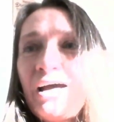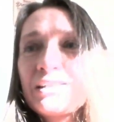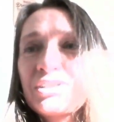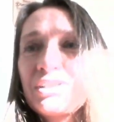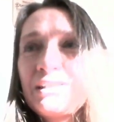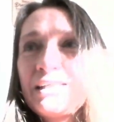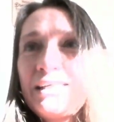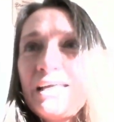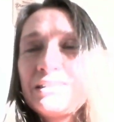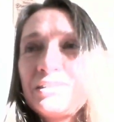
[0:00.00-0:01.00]
actually
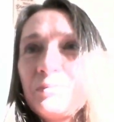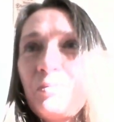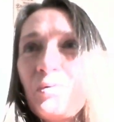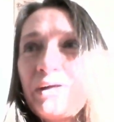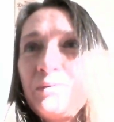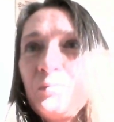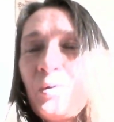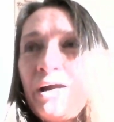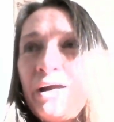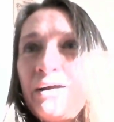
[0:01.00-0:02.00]
get to the point
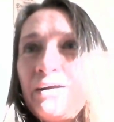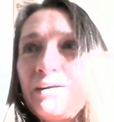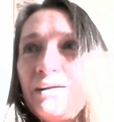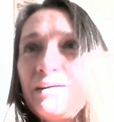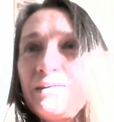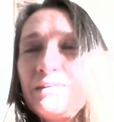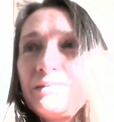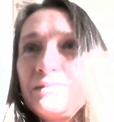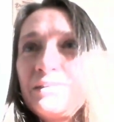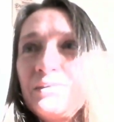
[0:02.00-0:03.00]
where,
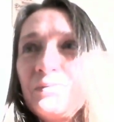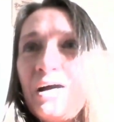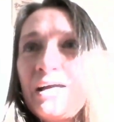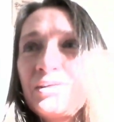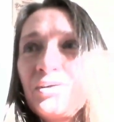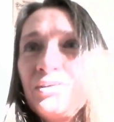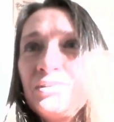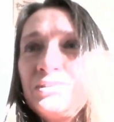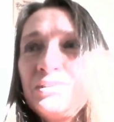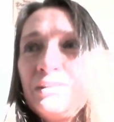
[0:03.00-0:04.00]
you know, I
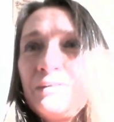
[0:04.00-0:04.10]
could